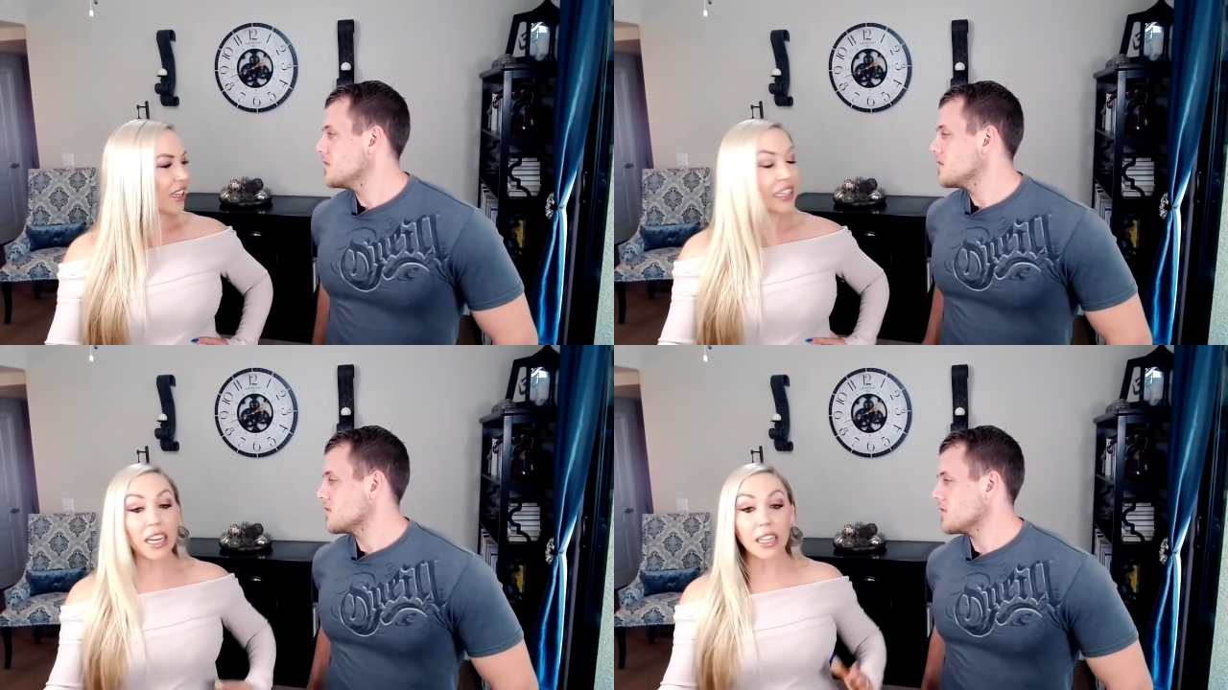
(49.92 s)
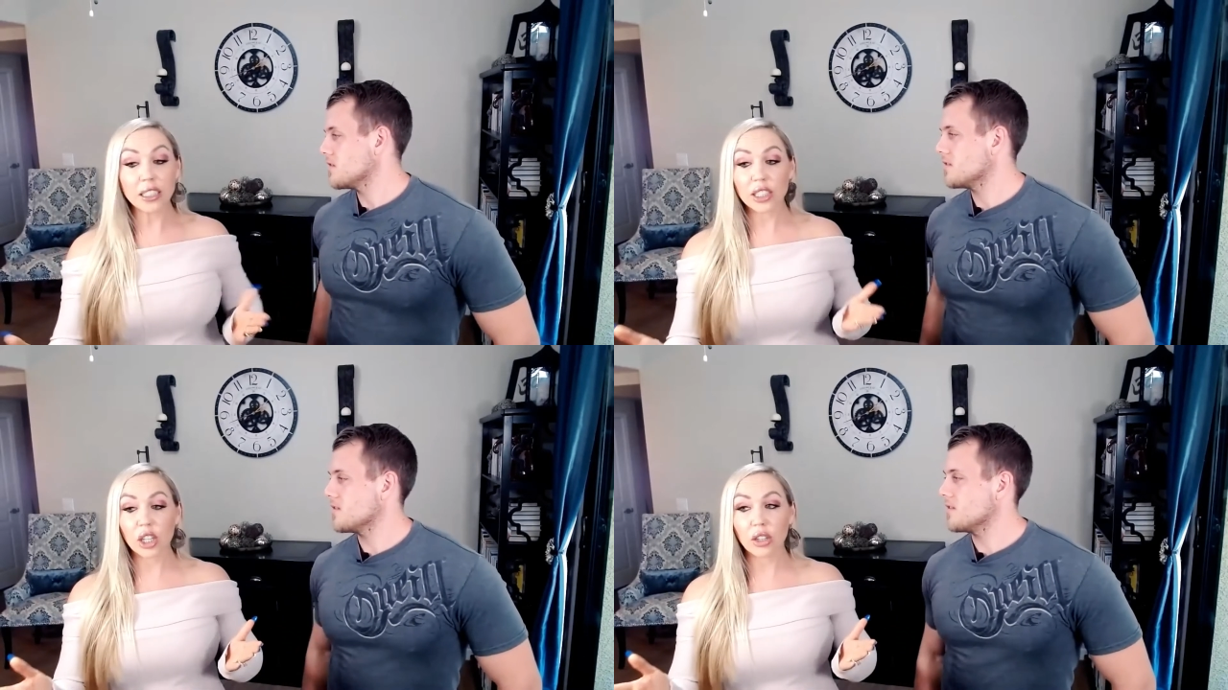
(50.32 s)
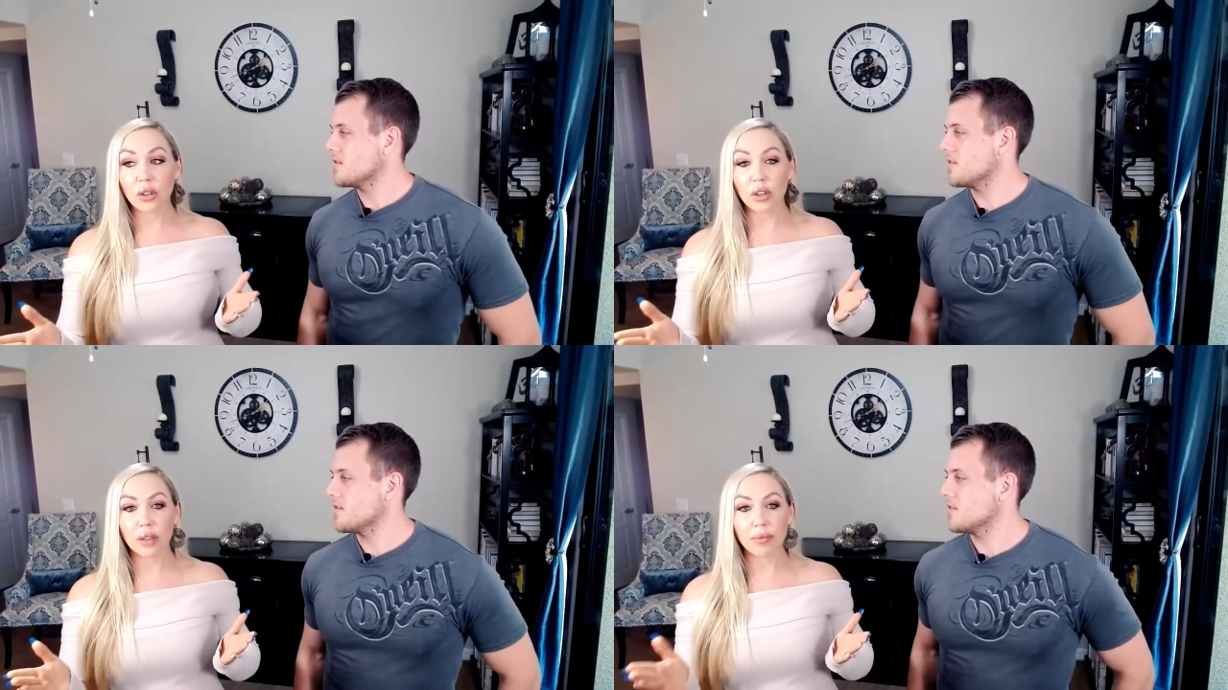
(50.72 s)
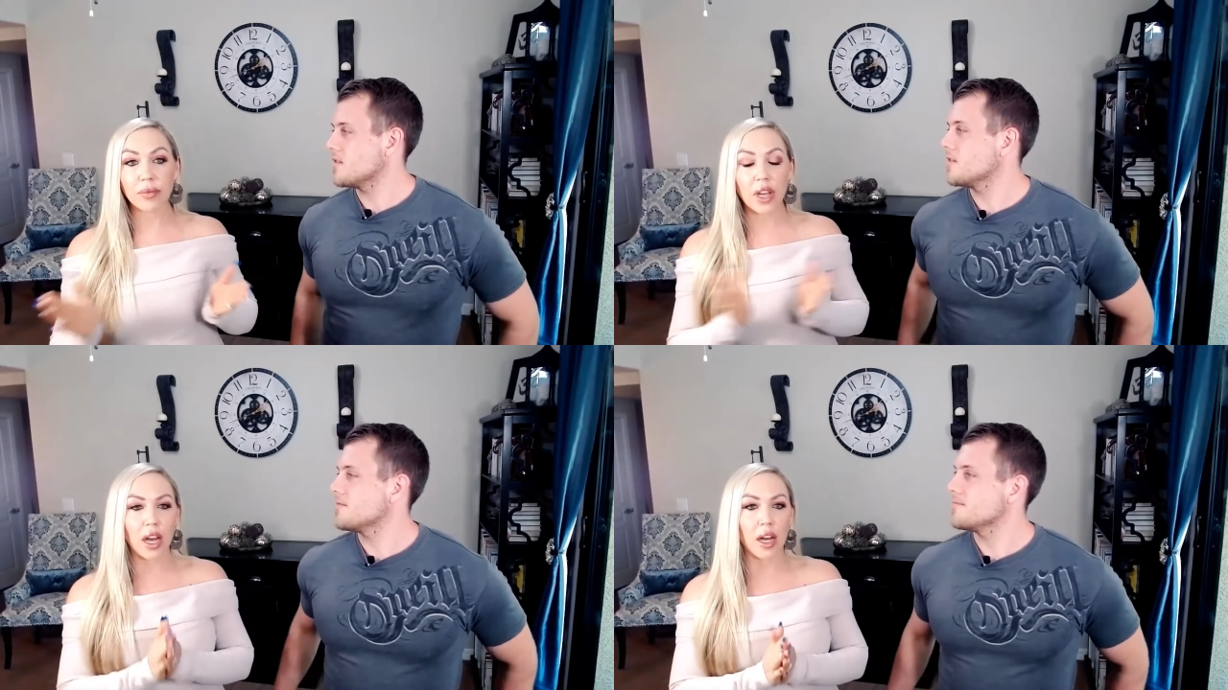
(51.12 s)
Speaker 1: Yeah, so
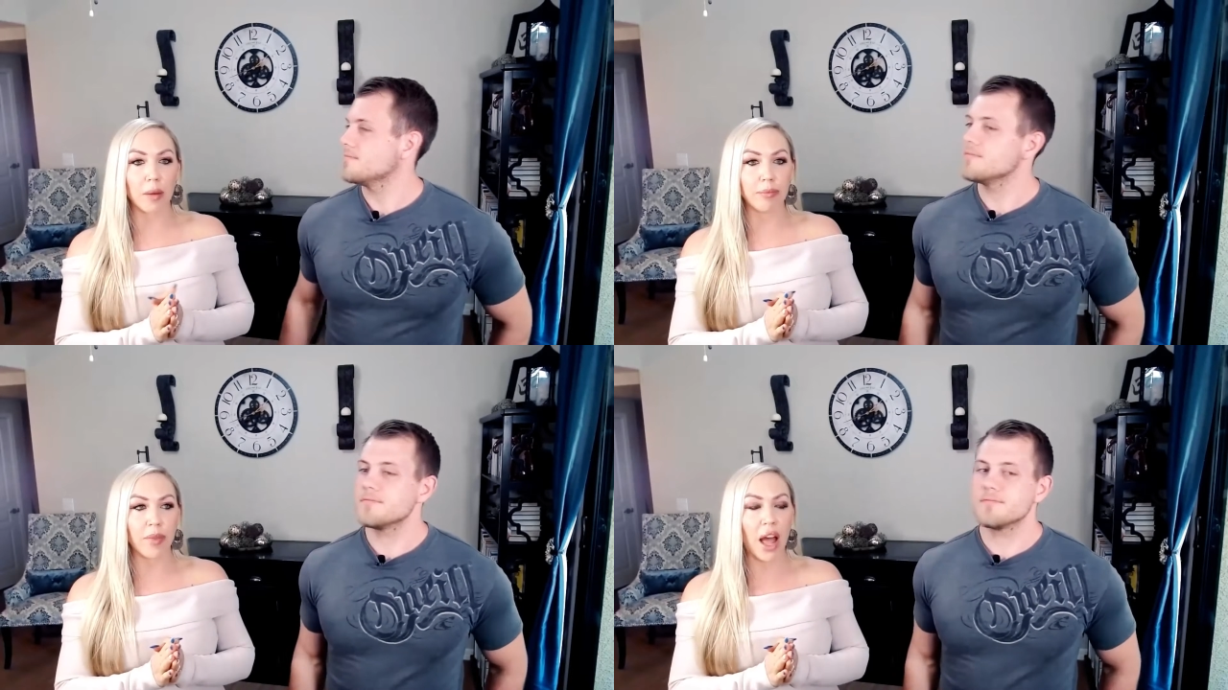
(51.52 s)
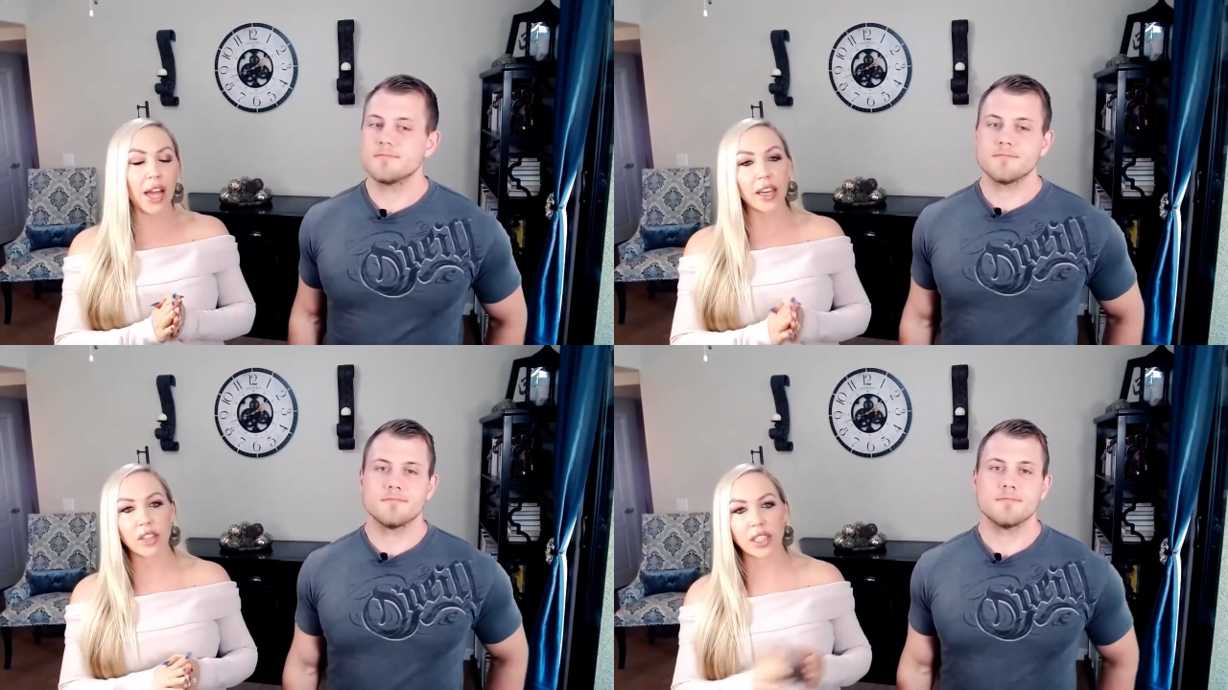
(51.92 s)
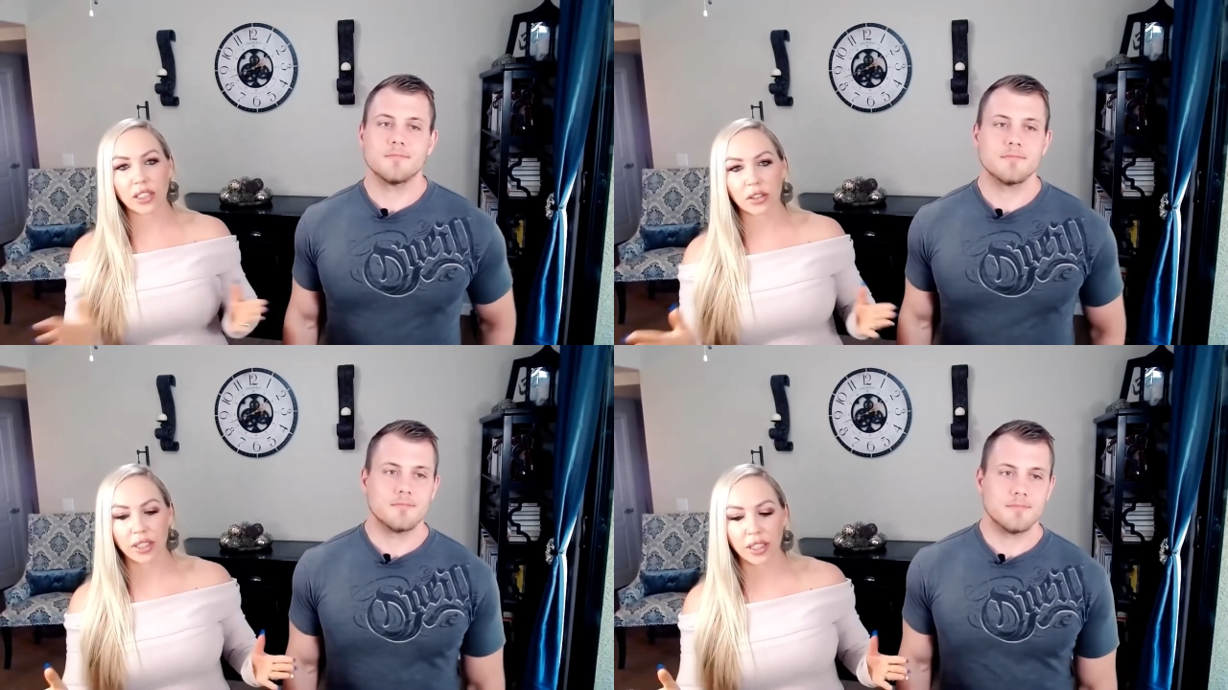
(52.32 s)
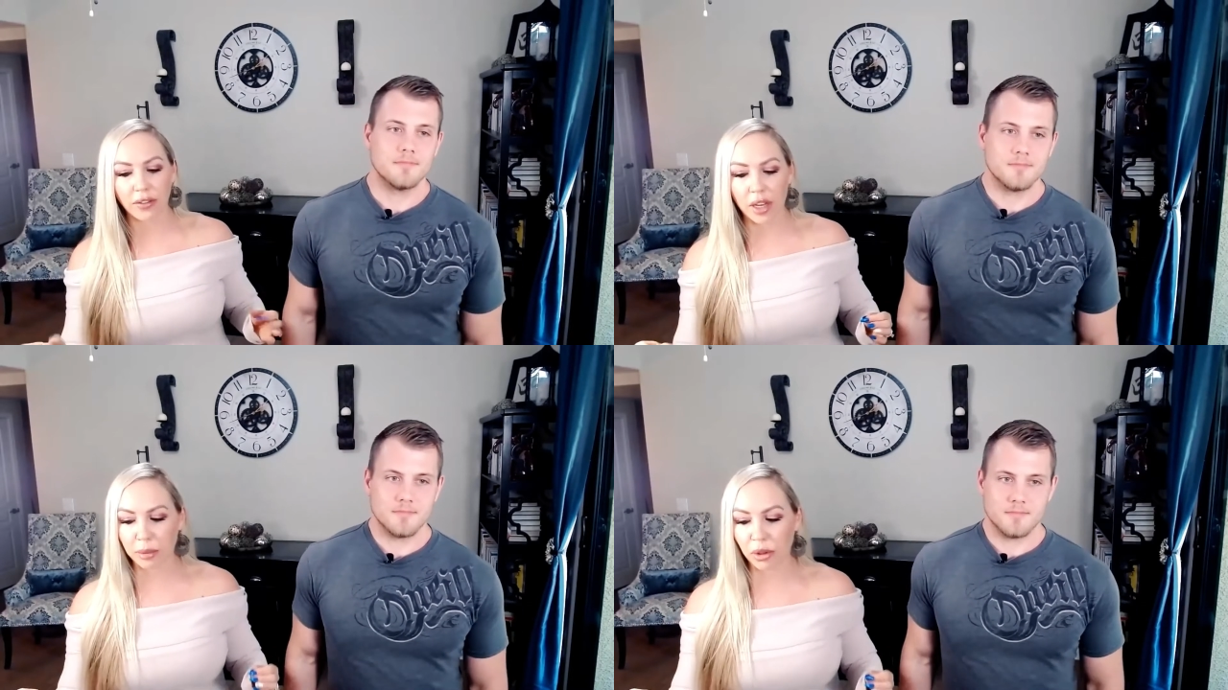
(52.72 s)
um, I have a history of
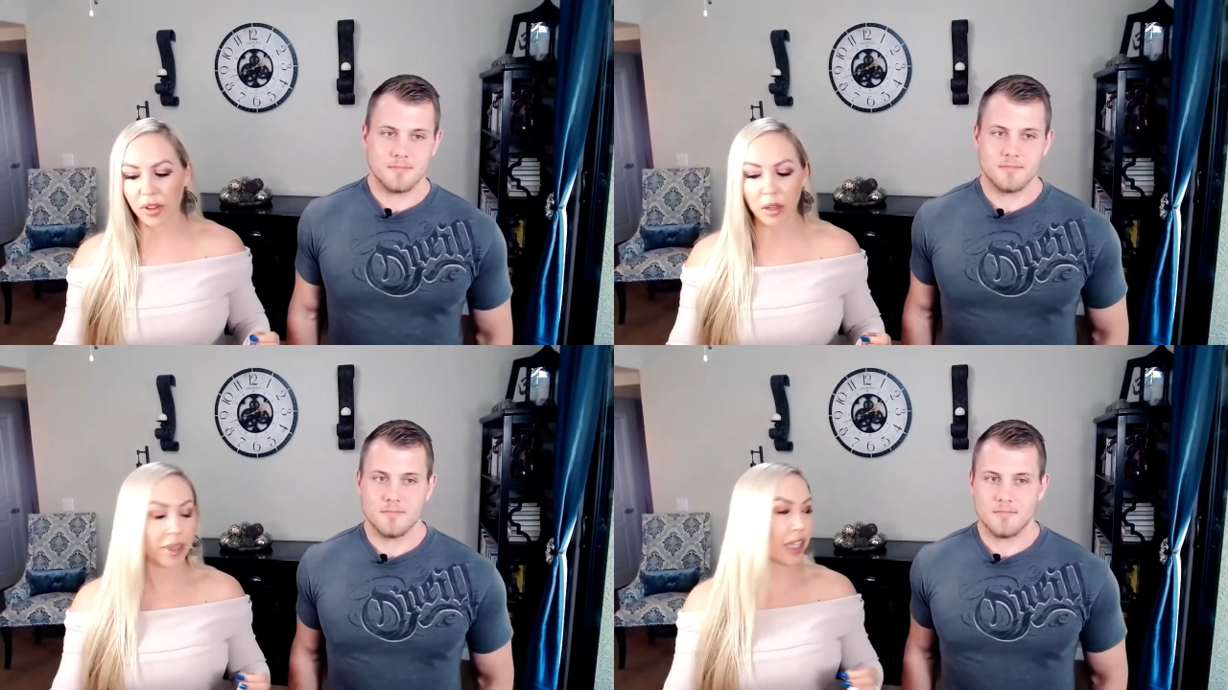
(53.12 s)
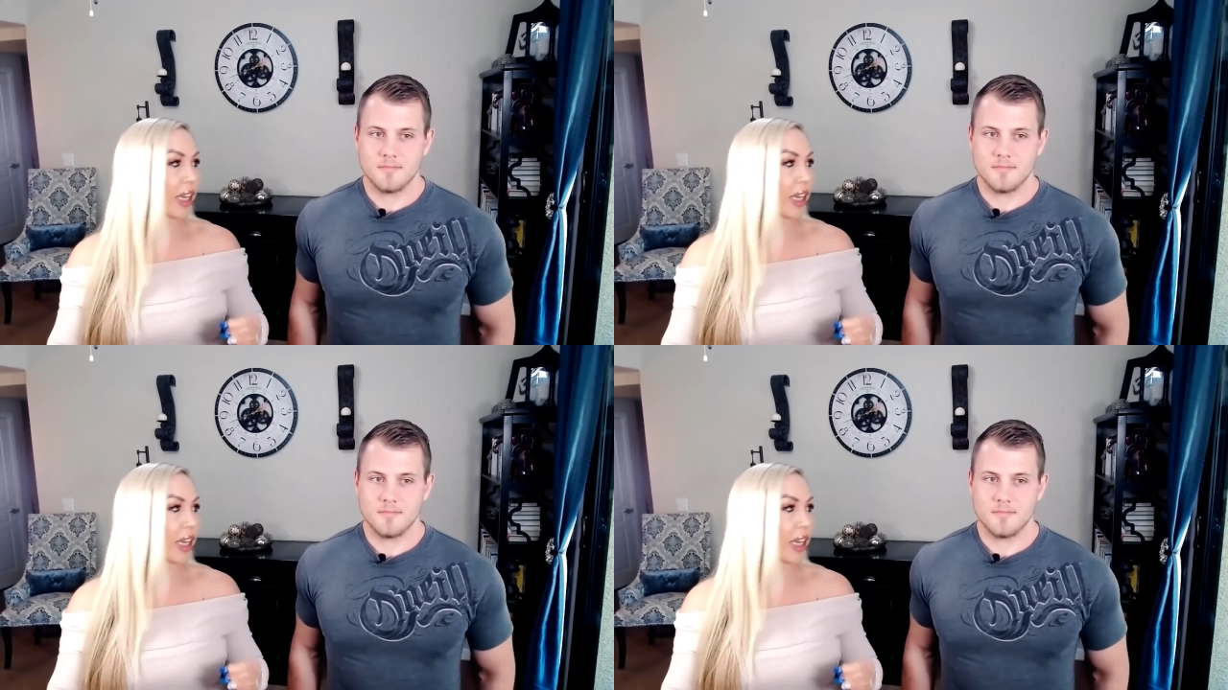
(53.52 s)
hypothalamic